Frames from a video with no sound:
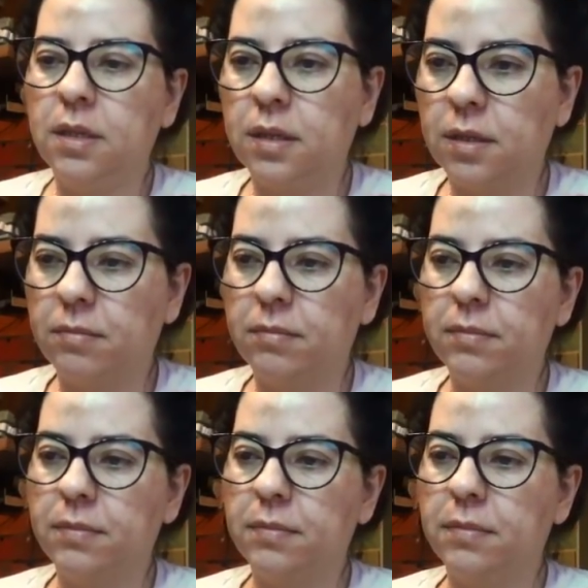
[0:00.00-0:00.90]
Um,
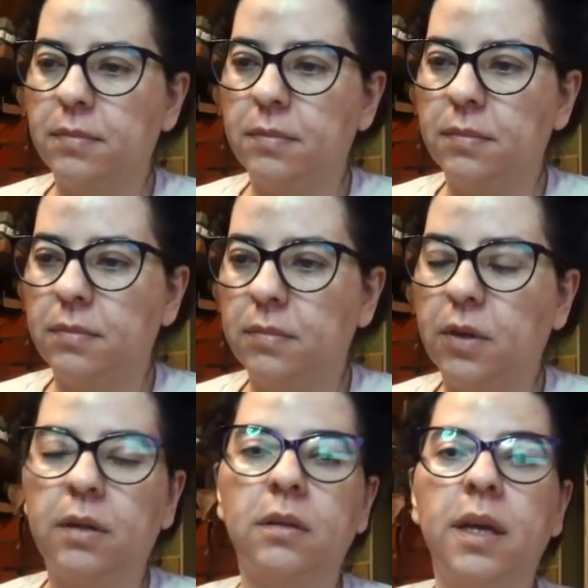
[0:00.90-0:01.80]

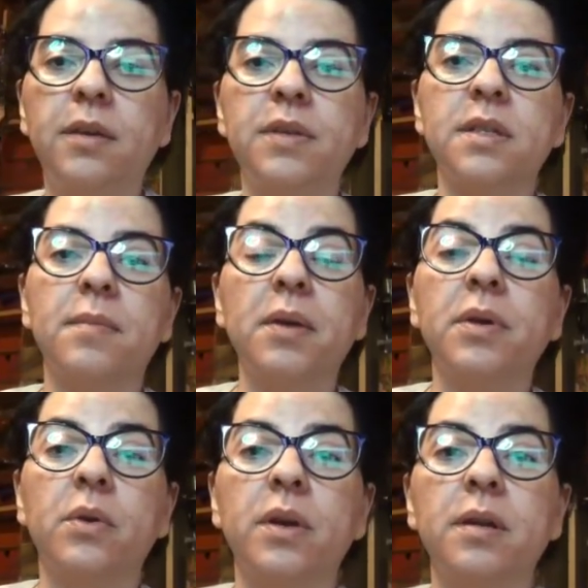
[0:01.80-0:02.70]
well, anyways, I might
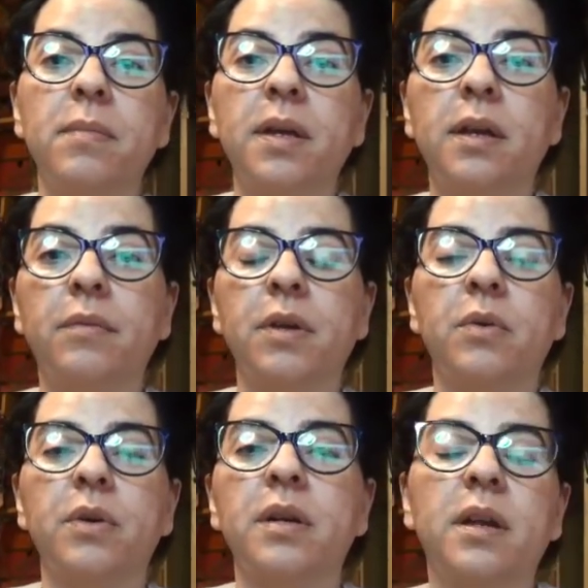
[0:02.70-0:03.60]
record it, might not
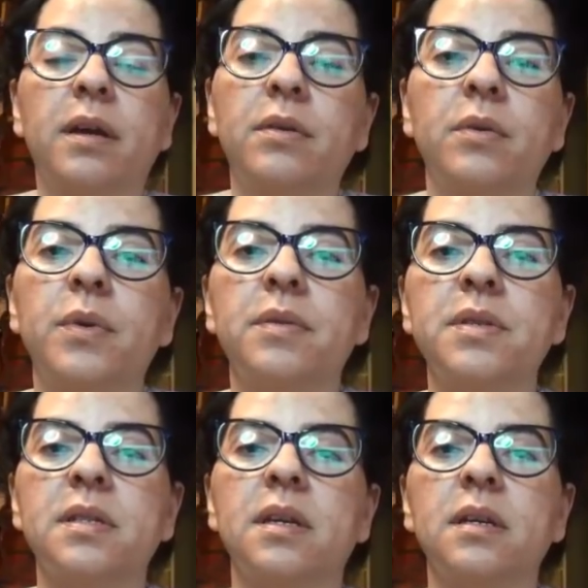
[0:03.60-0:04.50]
record it. I don't know what I
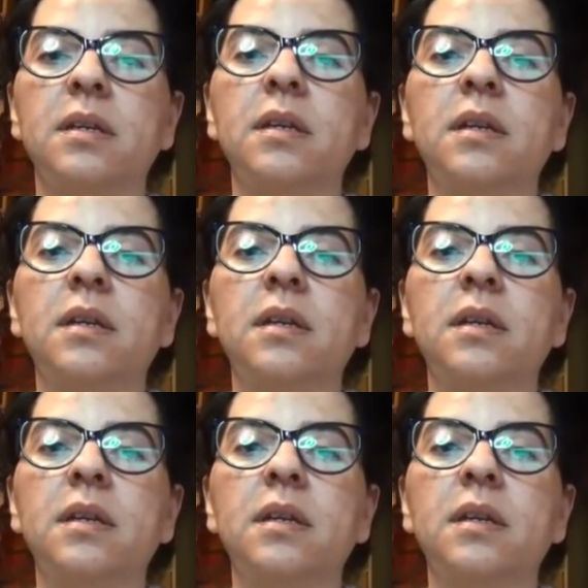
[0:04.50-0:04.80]
was saying.